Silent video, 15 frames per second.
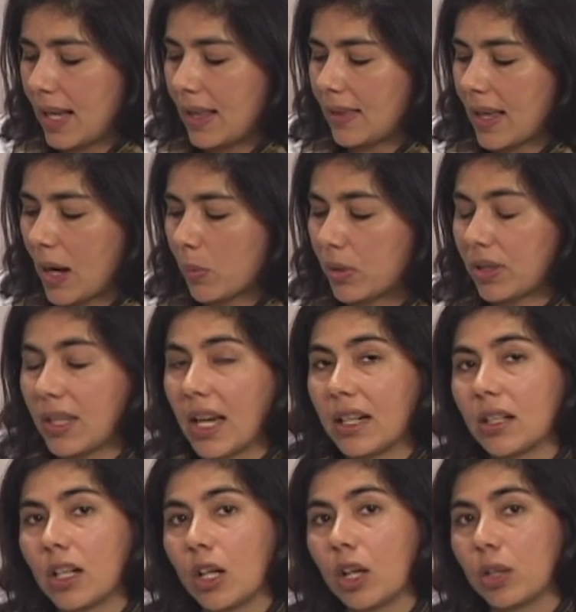That would
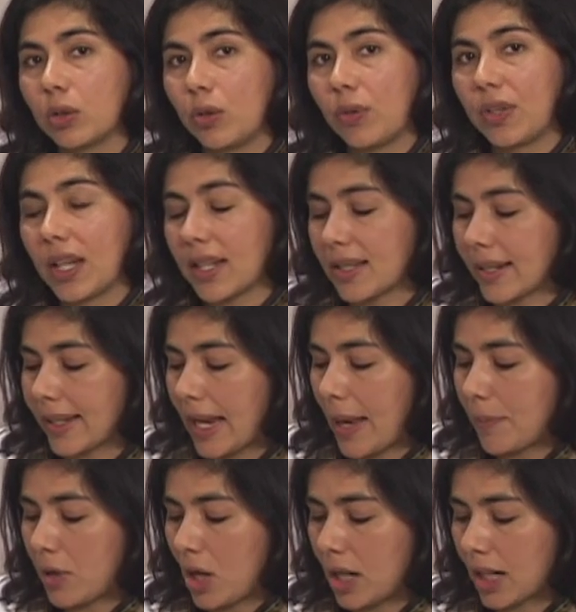then include things like
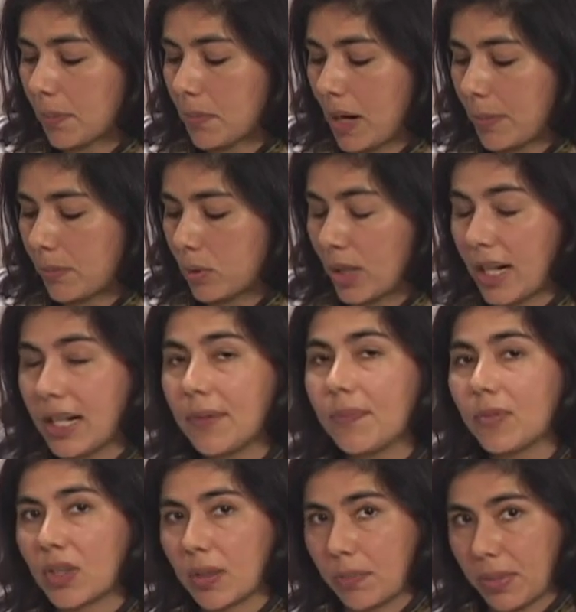amniotic
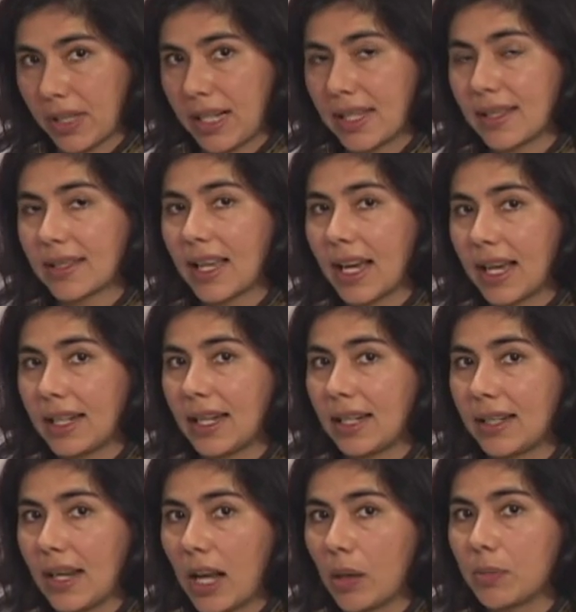membrane, to place that
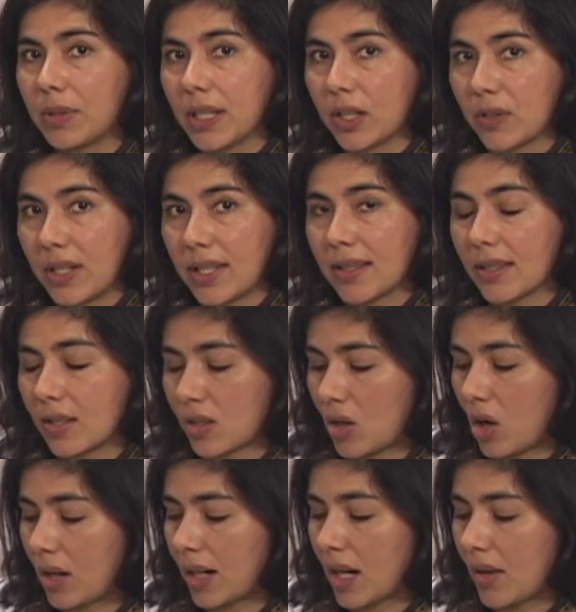and help decrease the
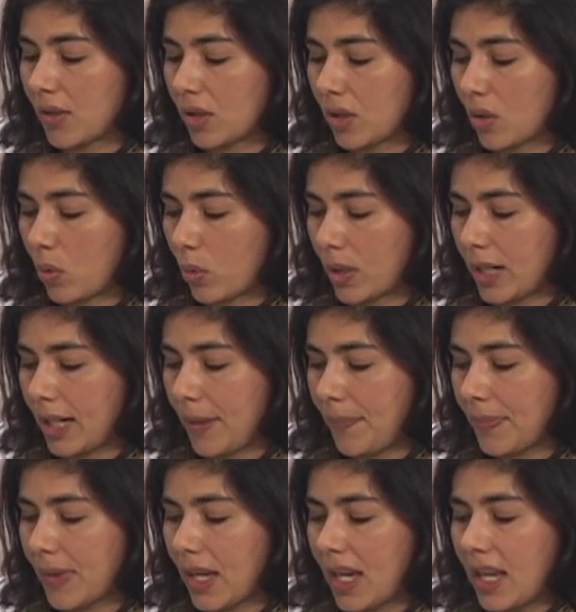scarring onto the cornea.
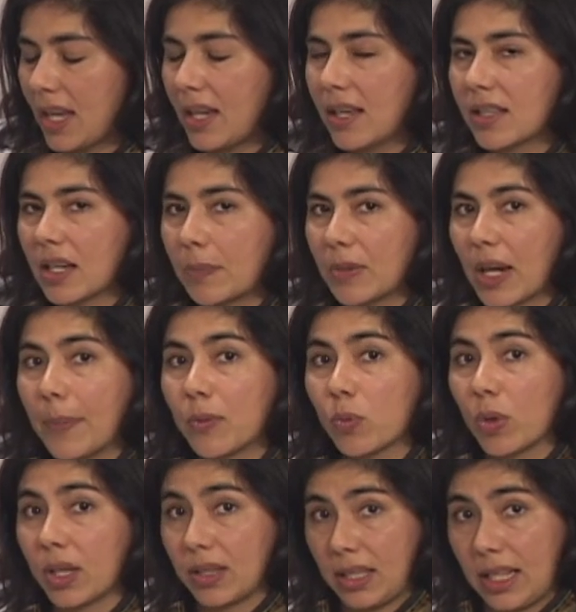Sometimes
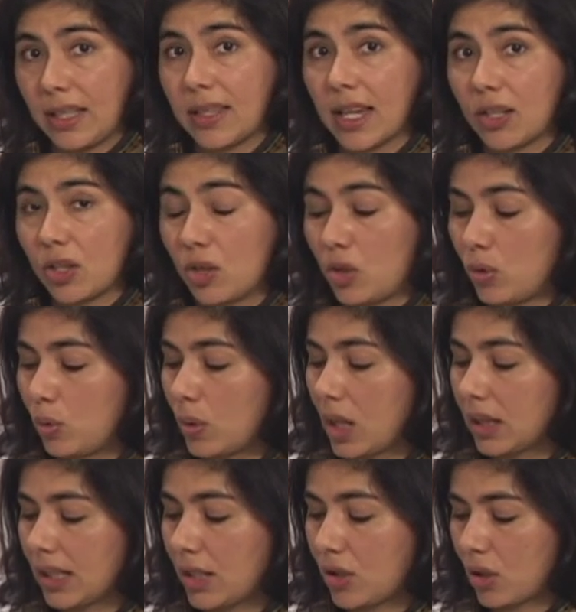we'll need then to do a
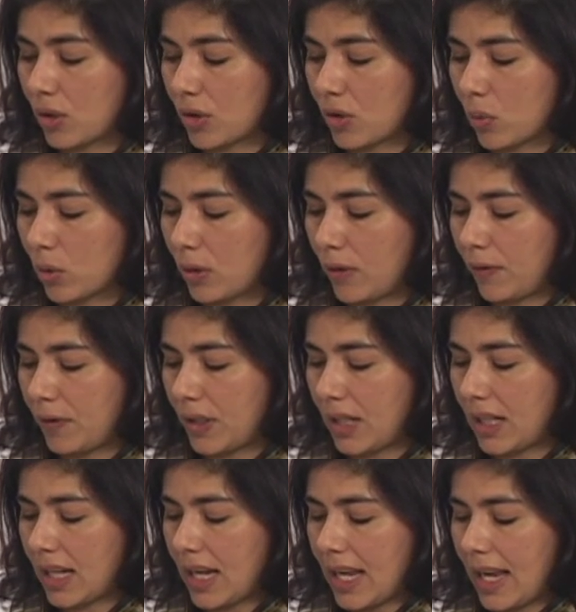lid
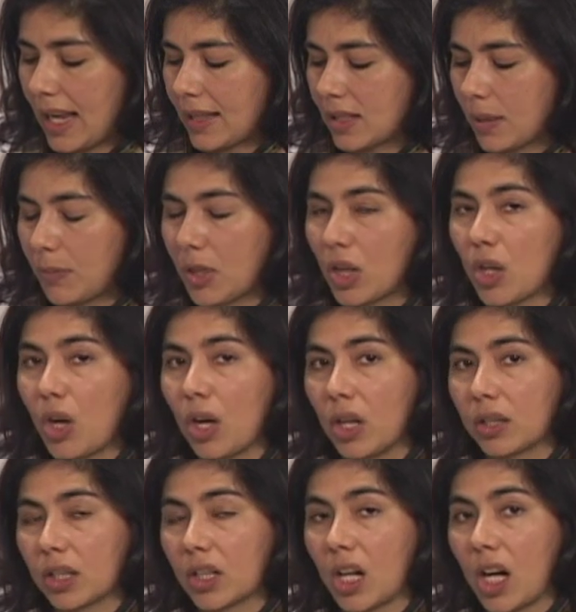tarsorrhaphy and something
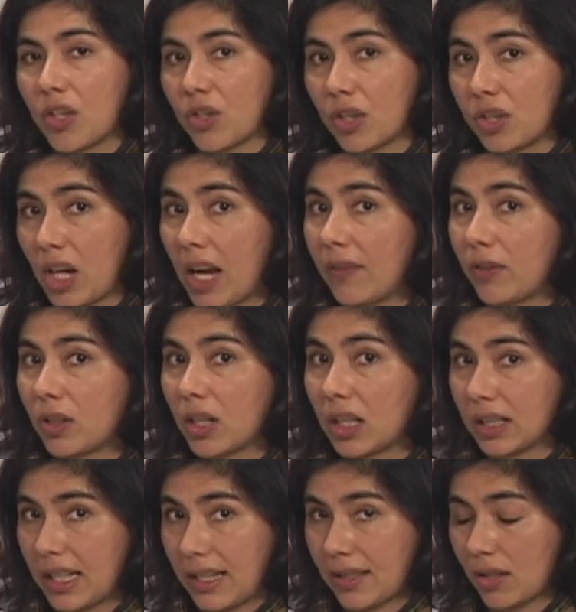called a conjunctival
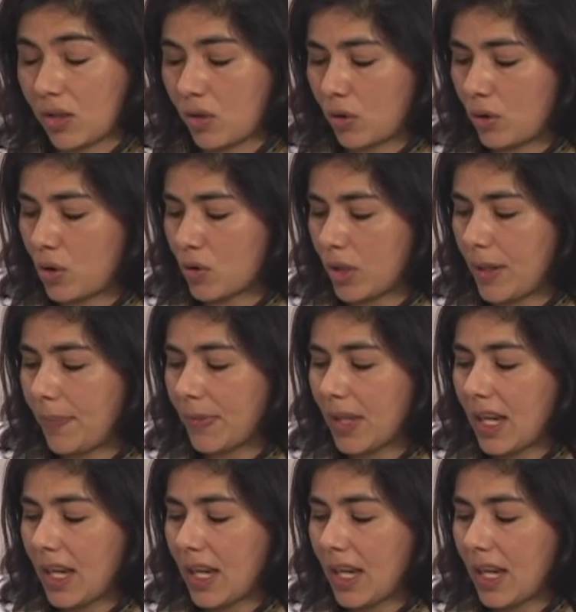chalasis surgery.